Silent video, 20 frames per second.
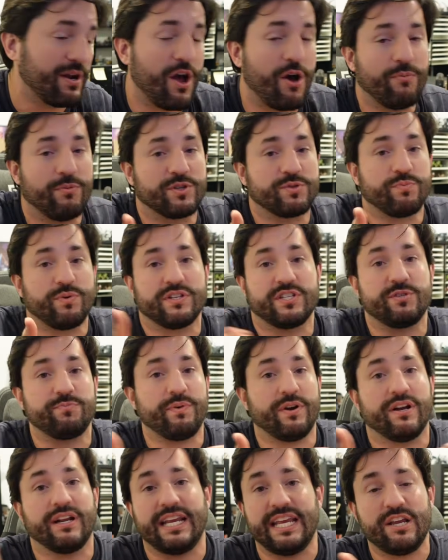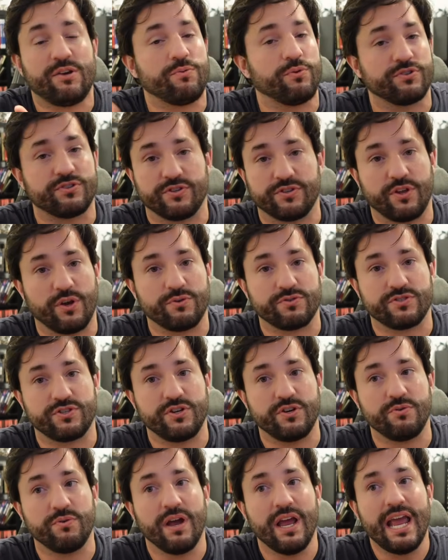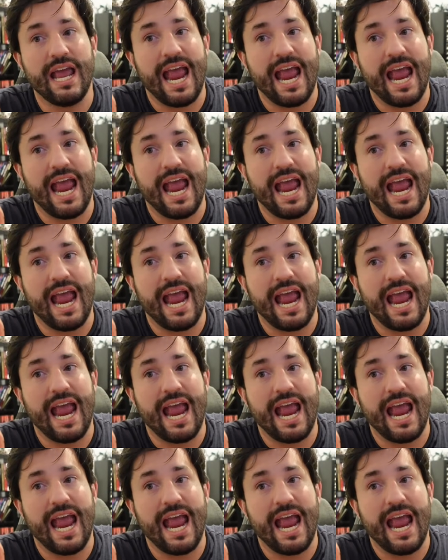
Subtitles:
almost put spirit equal to those two,